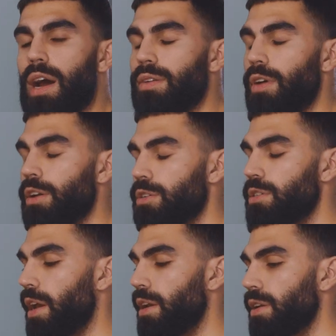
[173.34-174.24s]
kind of
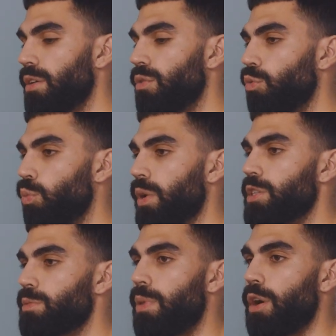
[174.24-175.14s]
understanding
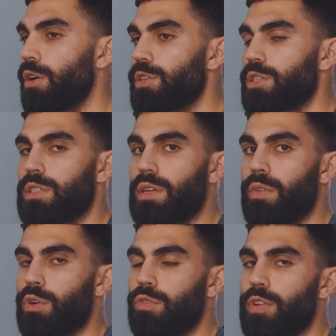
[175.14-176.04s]
which parts of
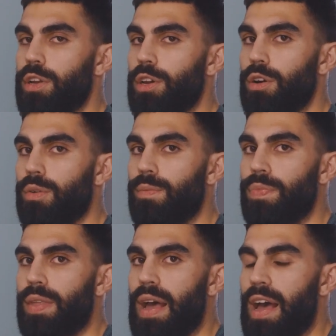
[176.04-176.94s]
your video
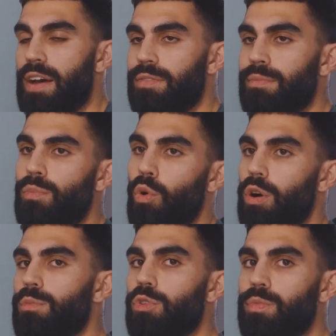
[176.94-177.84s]
have
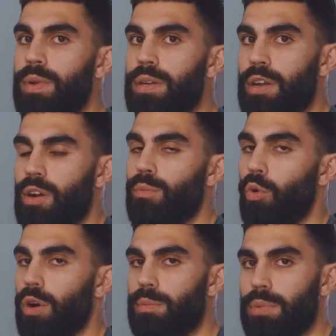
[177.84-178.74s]
more movement and are
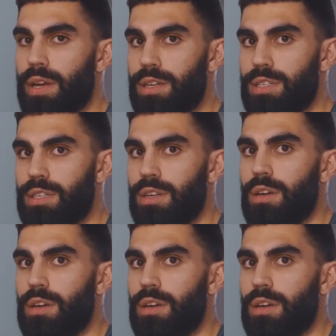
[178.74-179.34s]
more complex